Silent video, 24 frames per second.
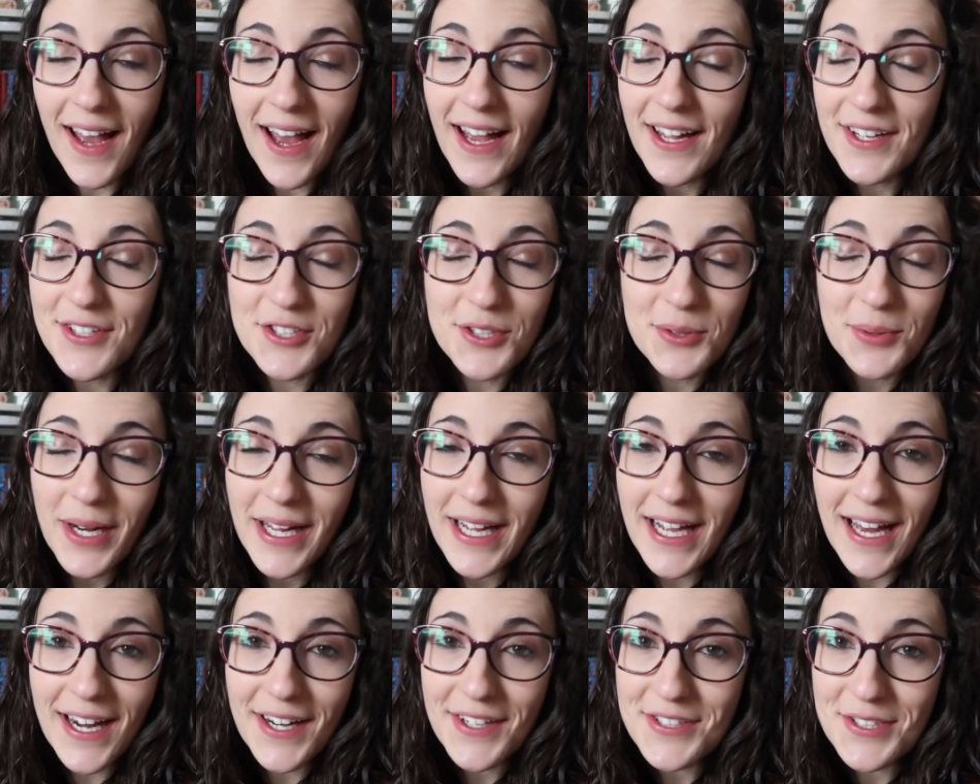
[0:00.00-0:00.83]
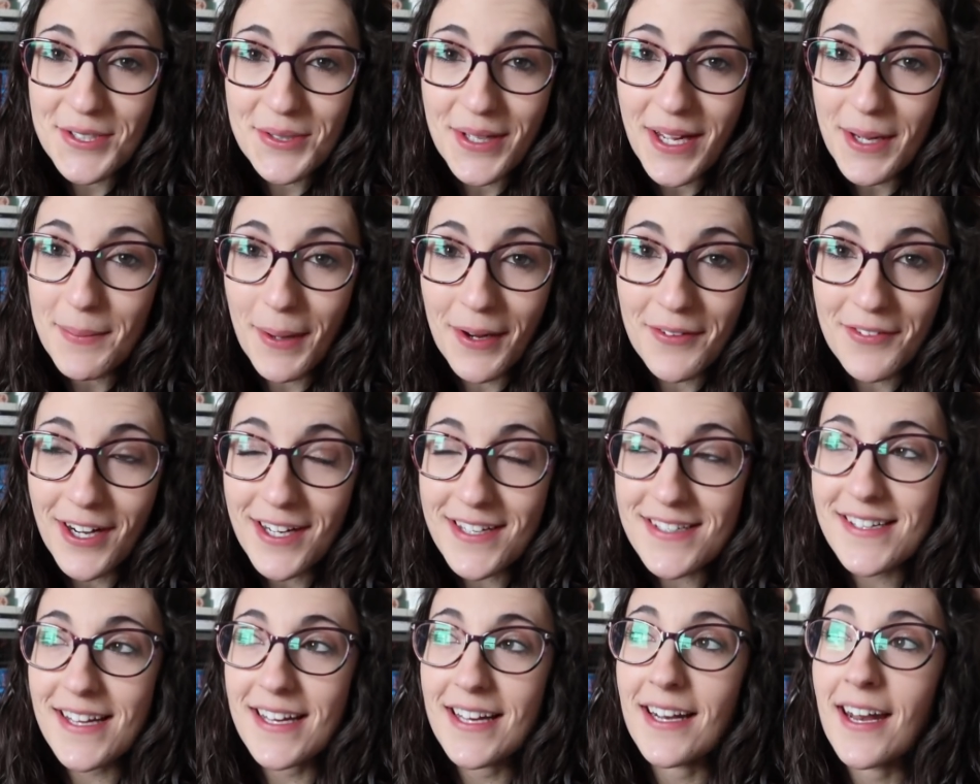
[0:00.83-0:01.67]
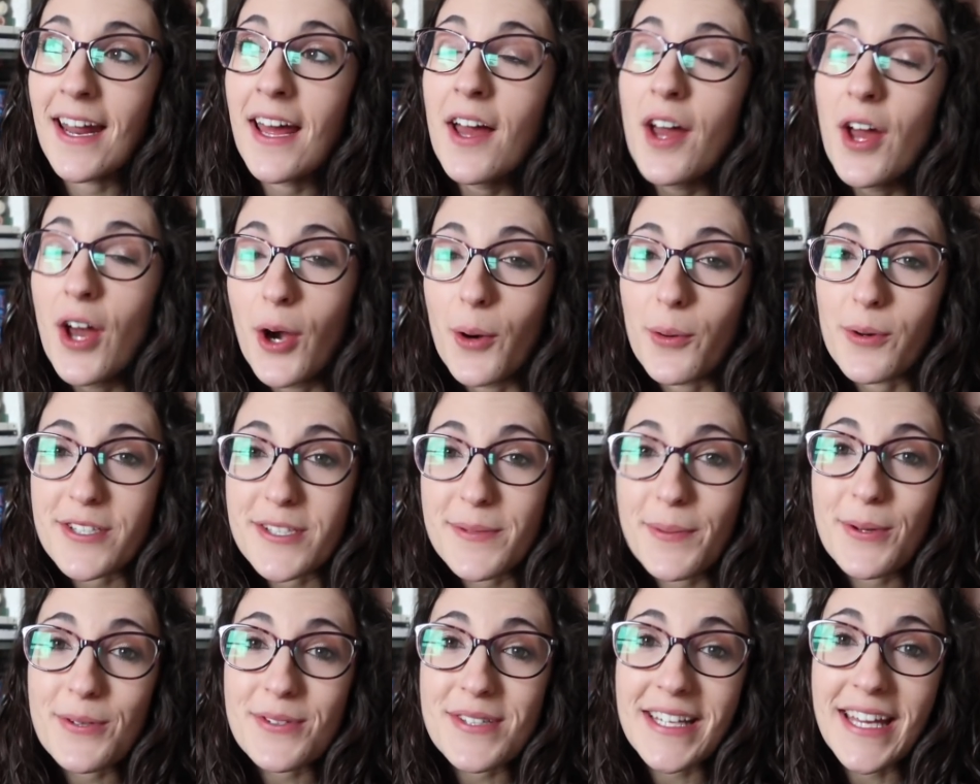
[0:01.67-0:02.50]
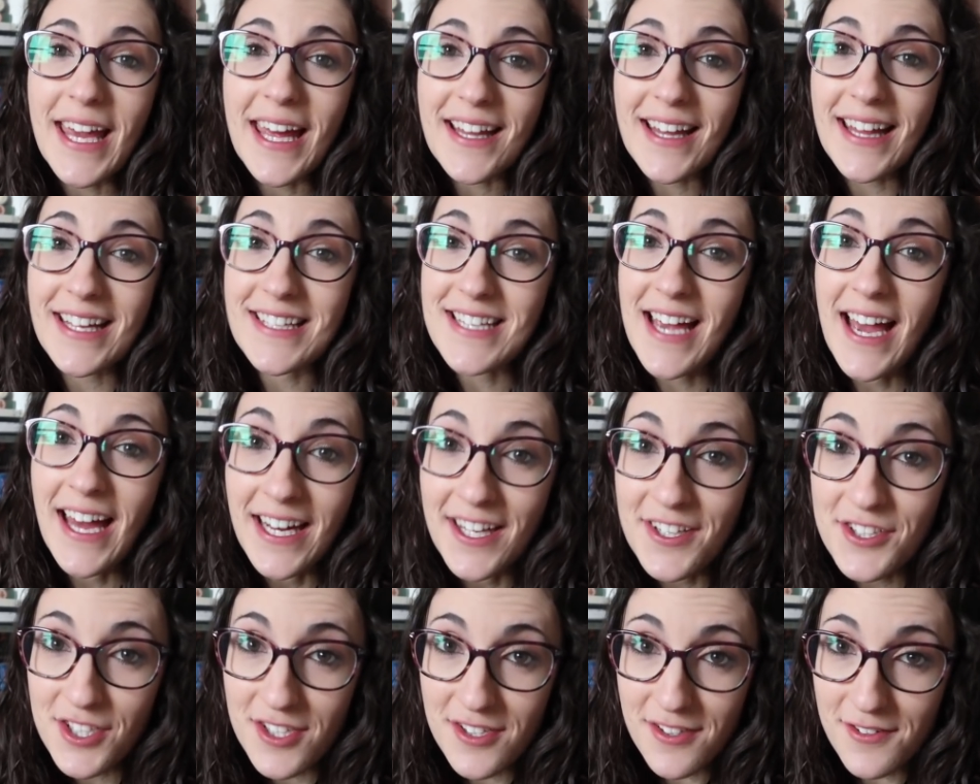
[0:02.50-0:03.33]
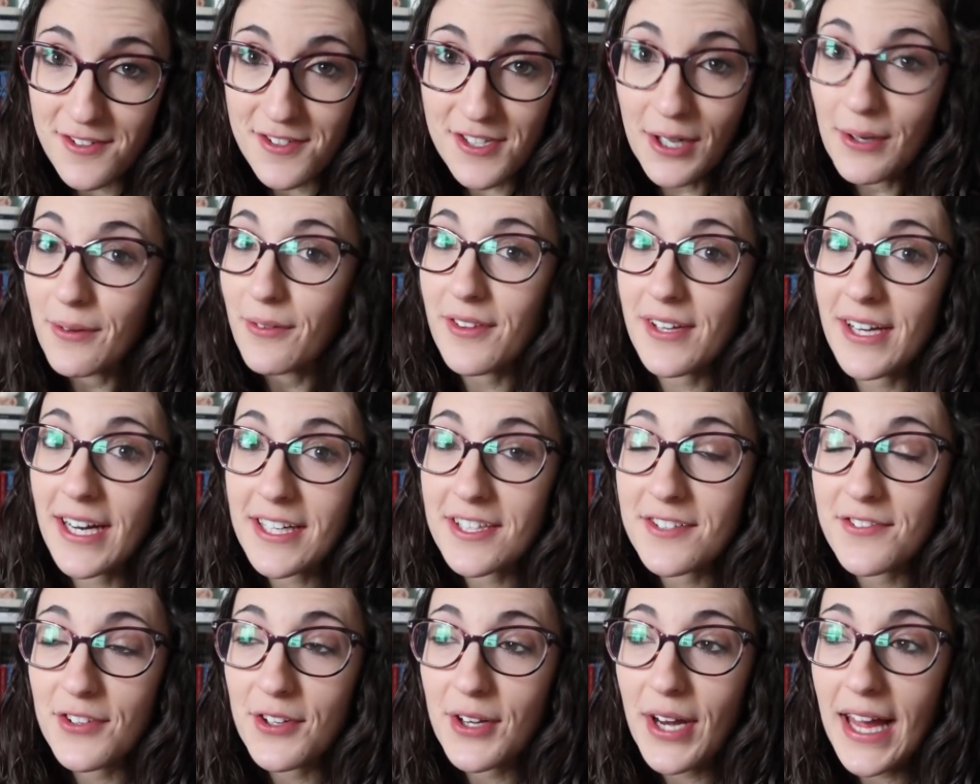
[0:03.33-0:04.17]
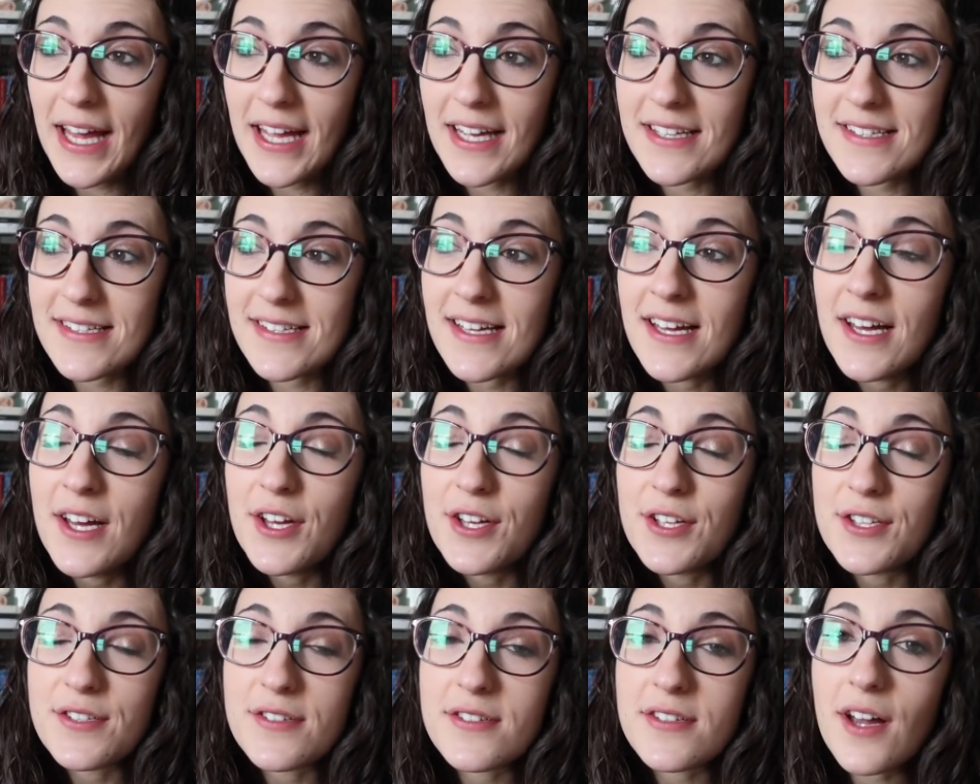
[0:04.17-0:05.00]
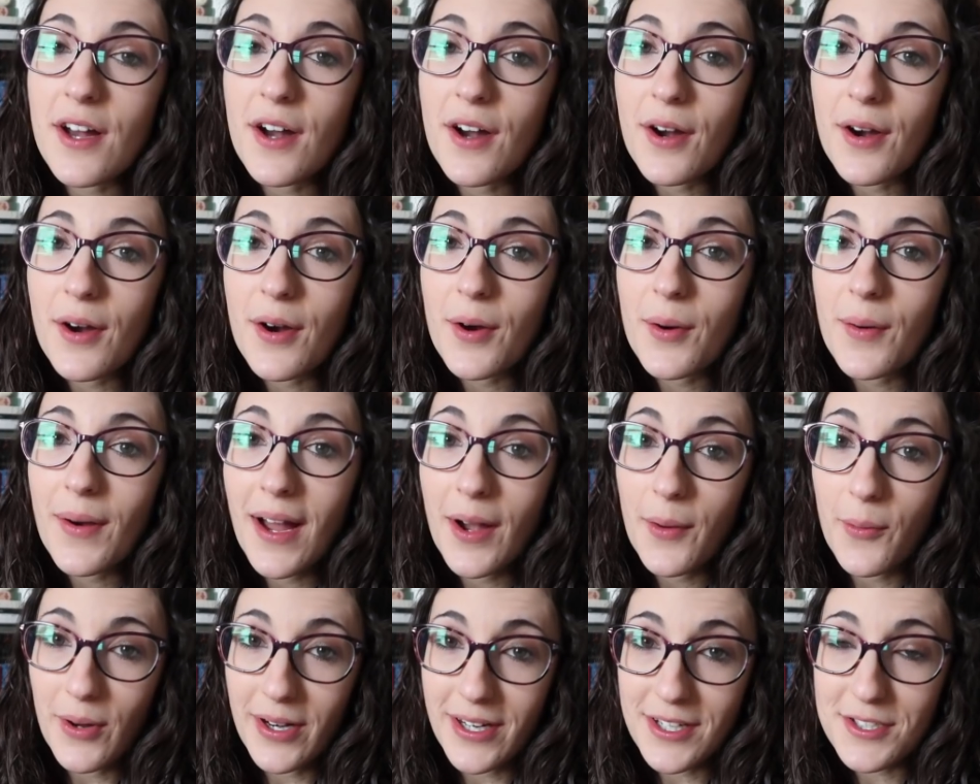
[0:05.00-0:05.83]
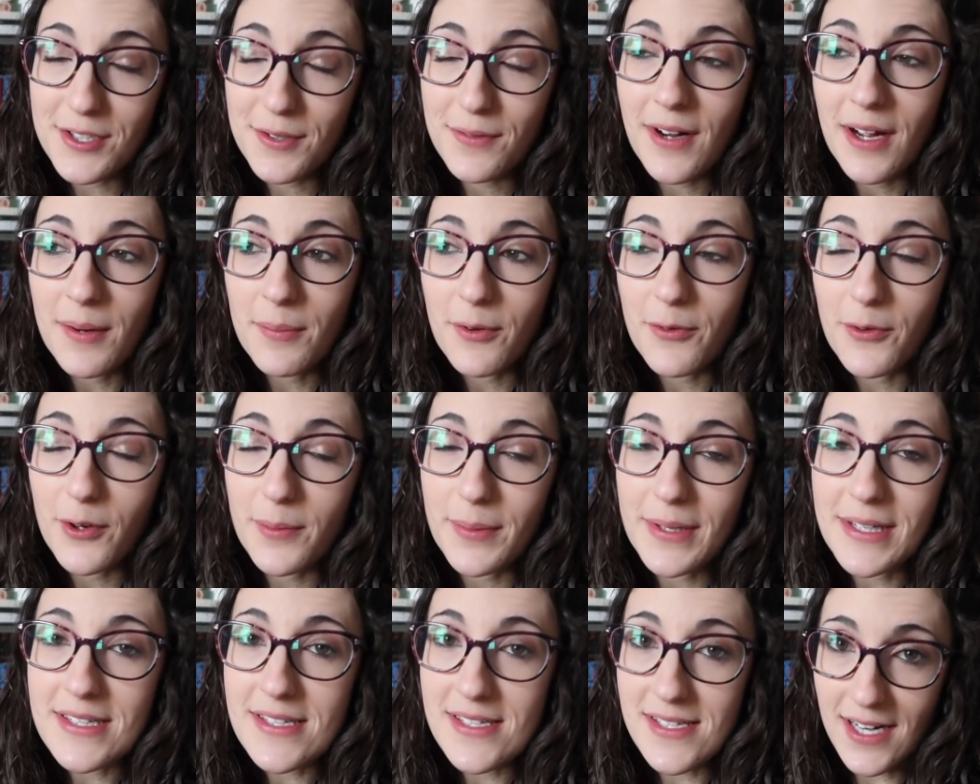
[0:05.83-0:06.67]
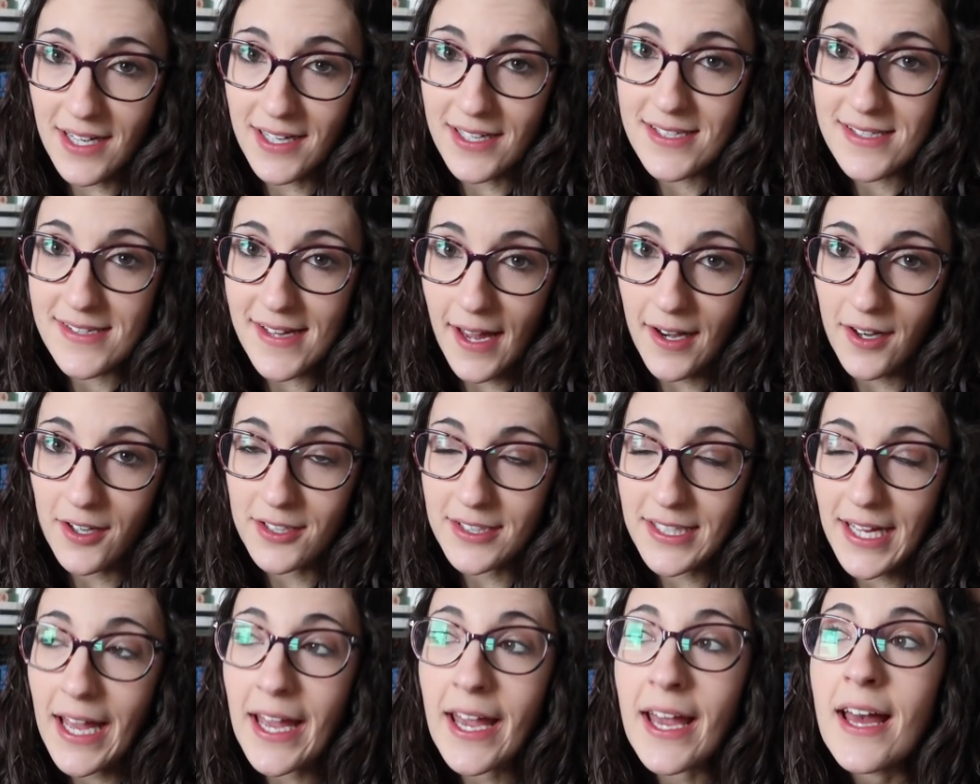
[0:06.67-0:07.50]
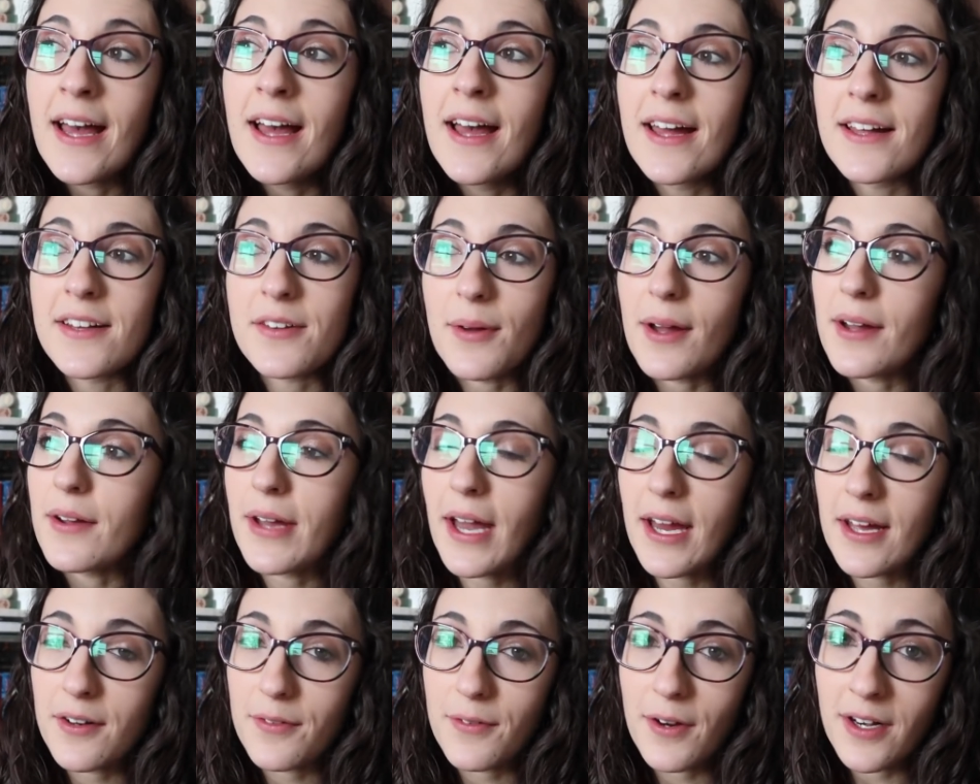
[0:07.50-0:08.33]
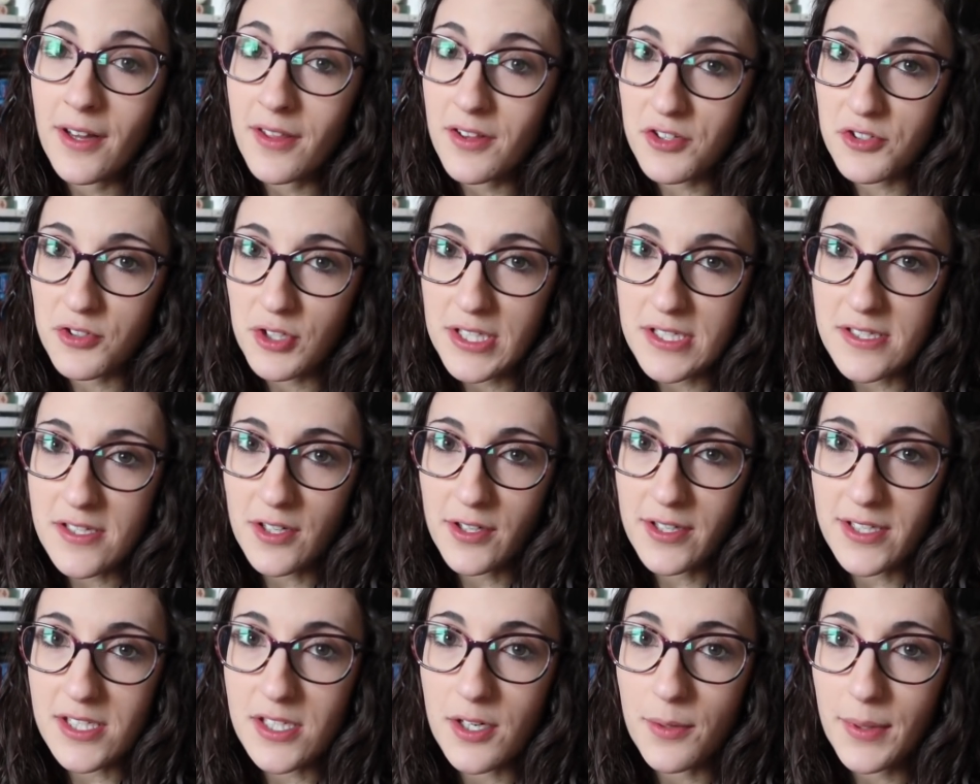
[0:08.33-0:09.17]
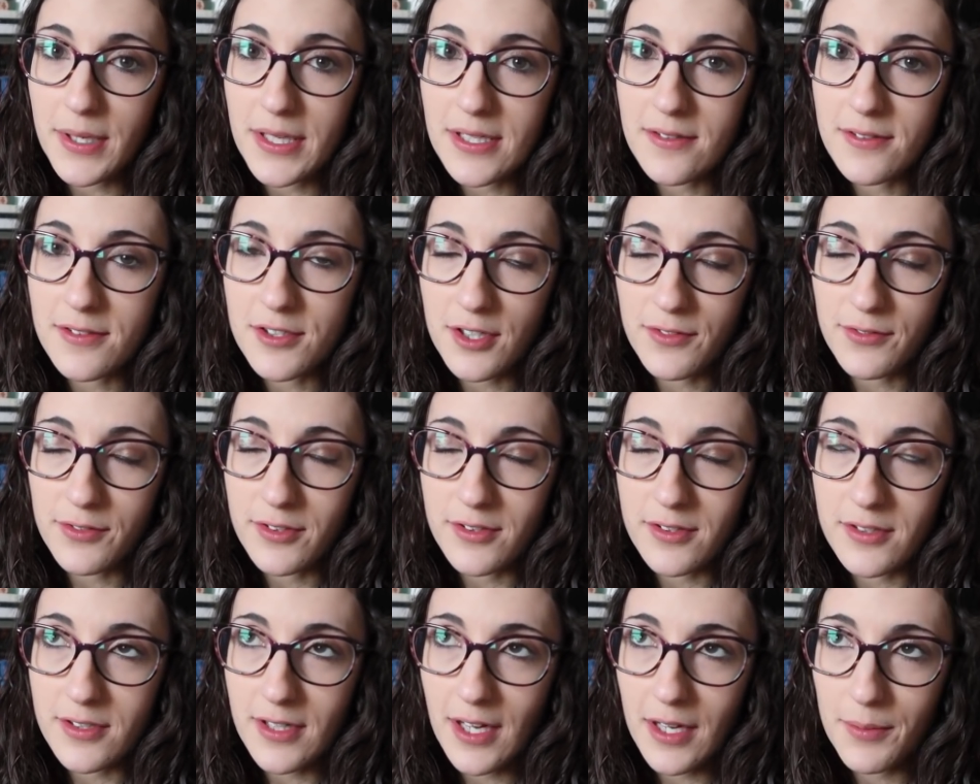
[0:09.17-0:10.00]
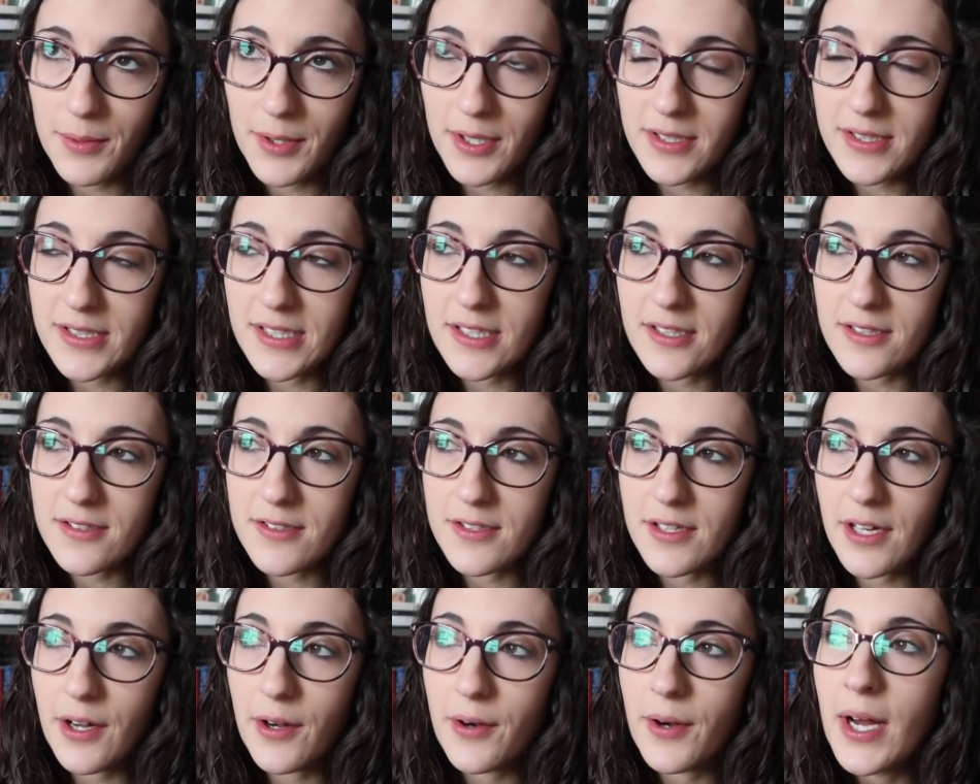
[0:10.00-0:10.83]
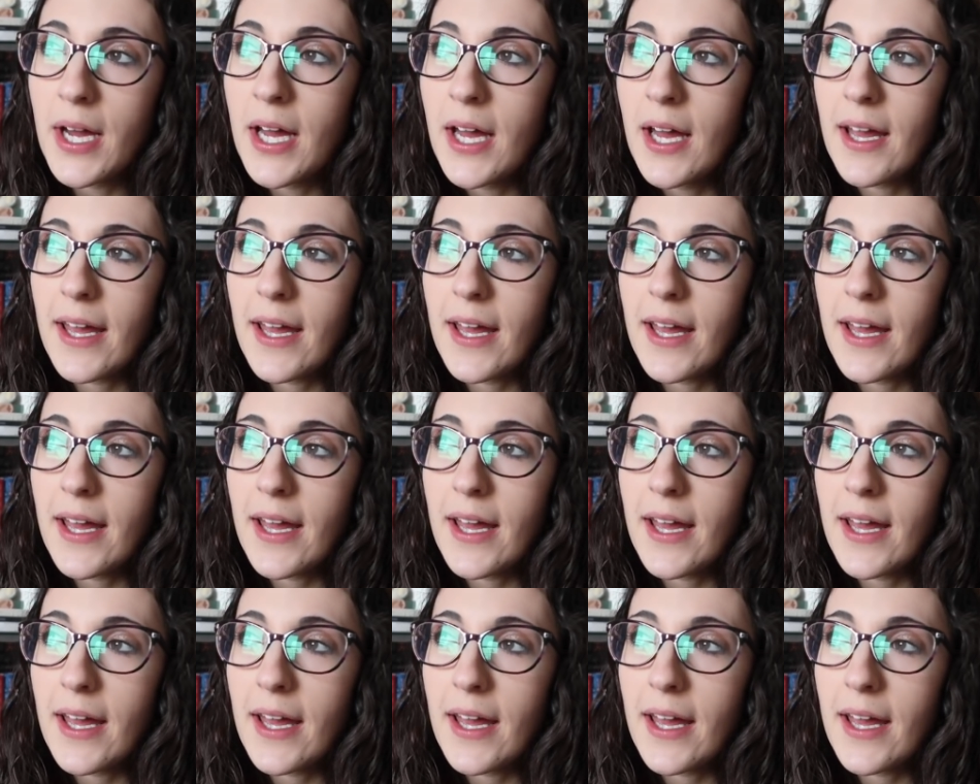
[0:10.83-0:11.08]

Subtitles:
I do what I gotta do to get my runs in. We're supposed to get, like, 10 inches of snow over the next few days, so I wanted to run before being stuck inside all day. So I had to run in the streets, though, because nobody shovels their sidewalks here, so